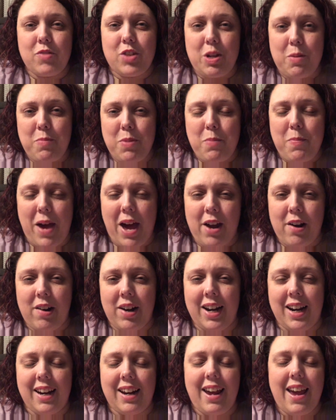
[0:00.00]
jump the
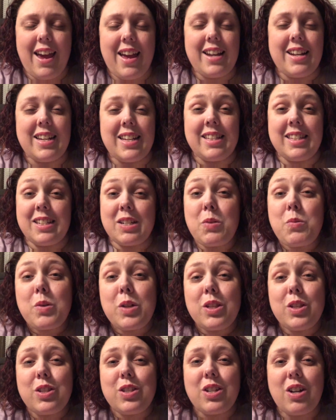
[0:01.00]
battery, and it still
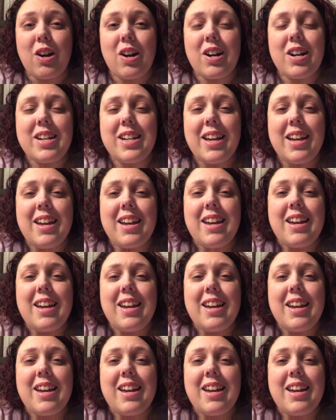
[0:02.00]
wouldn't start.